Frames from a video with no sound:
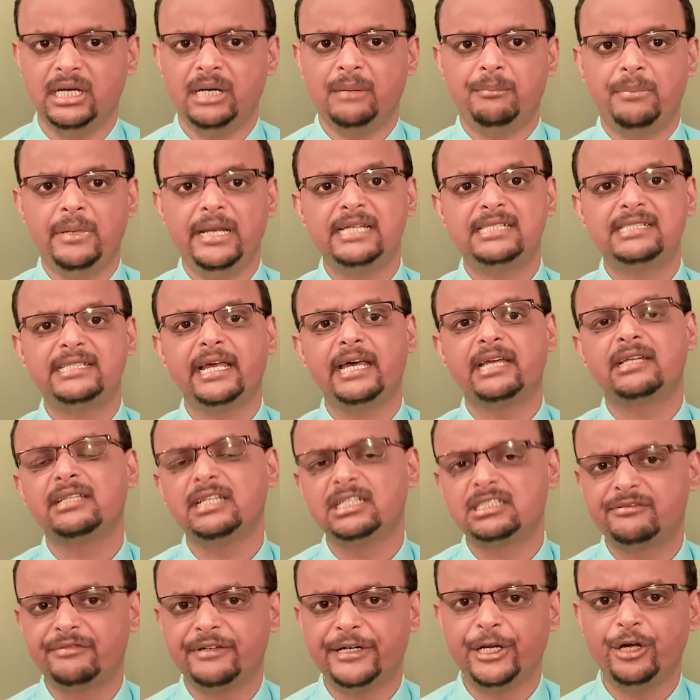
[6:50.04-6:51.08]
Please share
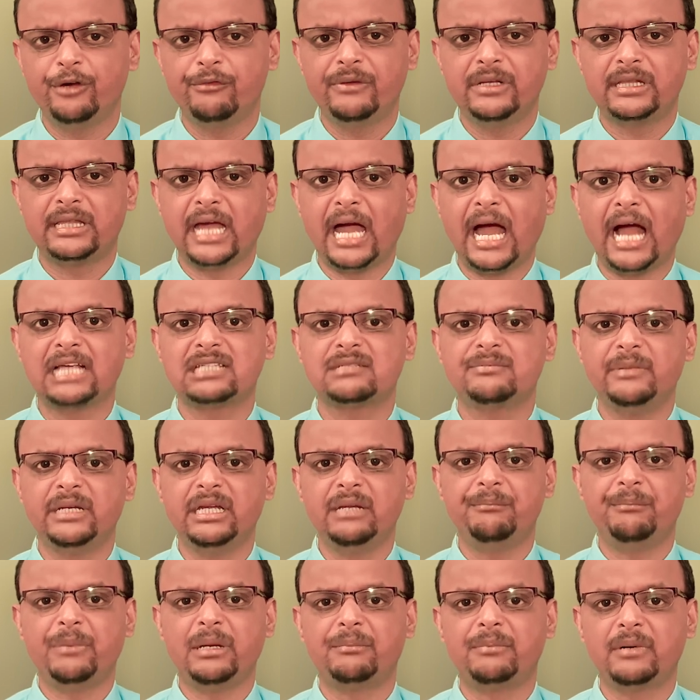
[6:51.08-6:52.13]
this video with as many
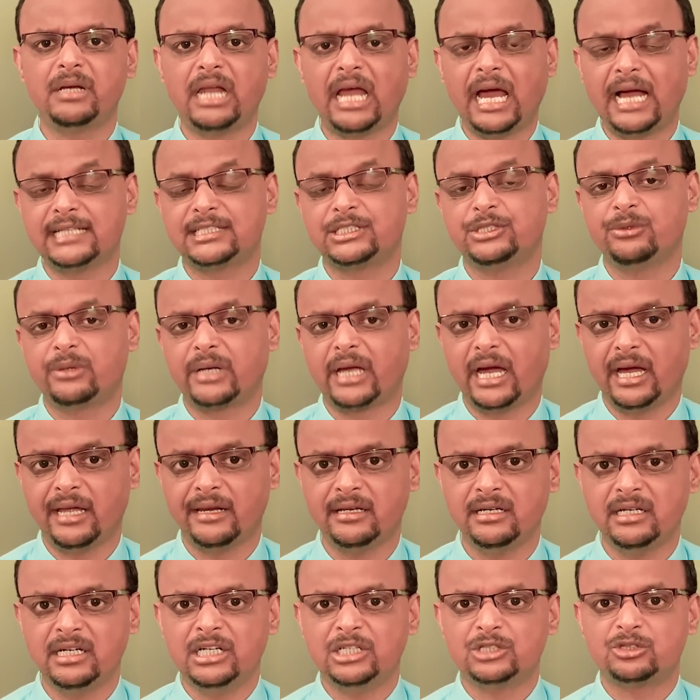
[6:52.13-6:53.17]
people as you
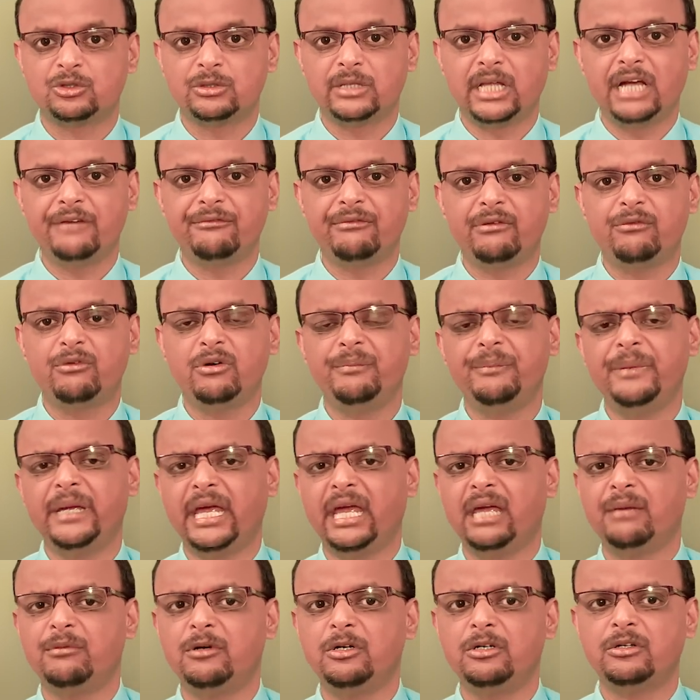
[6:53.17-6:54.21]
can so that we would be
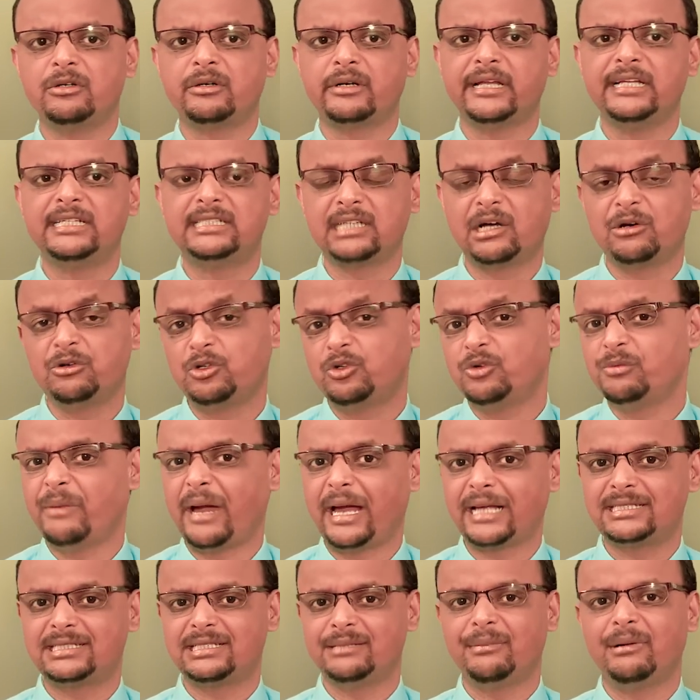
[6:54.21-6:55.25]
able to reach out to
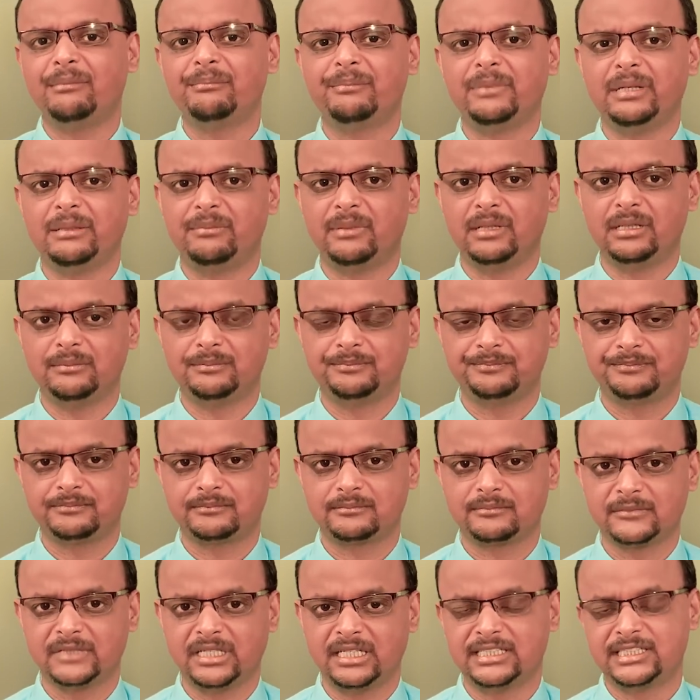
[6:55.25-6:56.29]
maximum people.
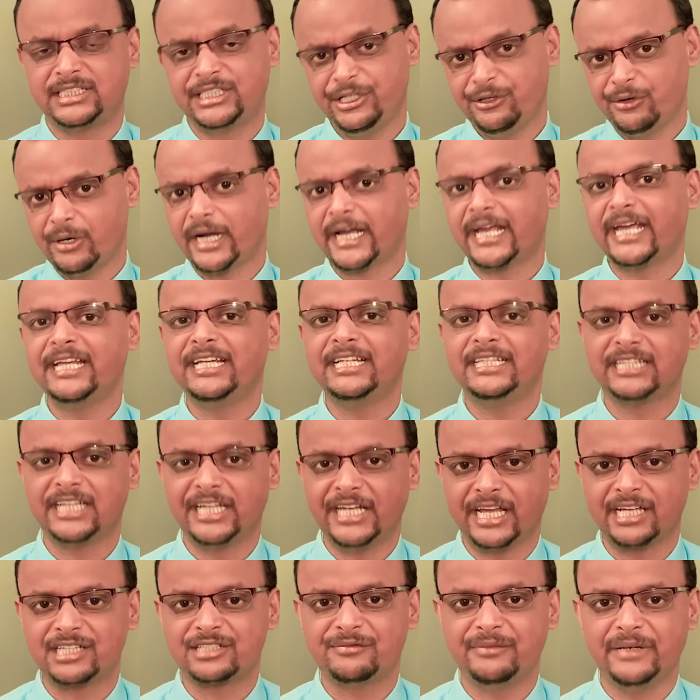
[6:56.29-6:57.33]
See you again in the
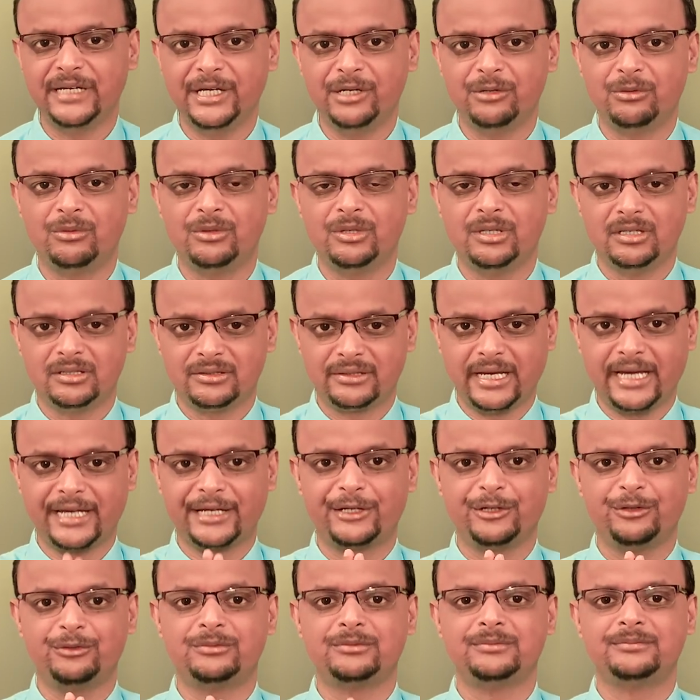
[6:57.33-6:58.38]
next video. Thank
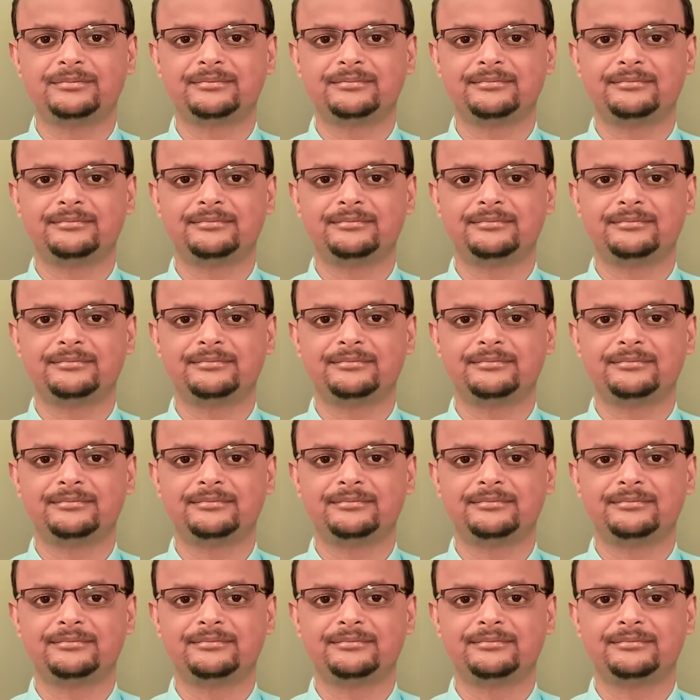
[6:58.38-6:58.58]
you.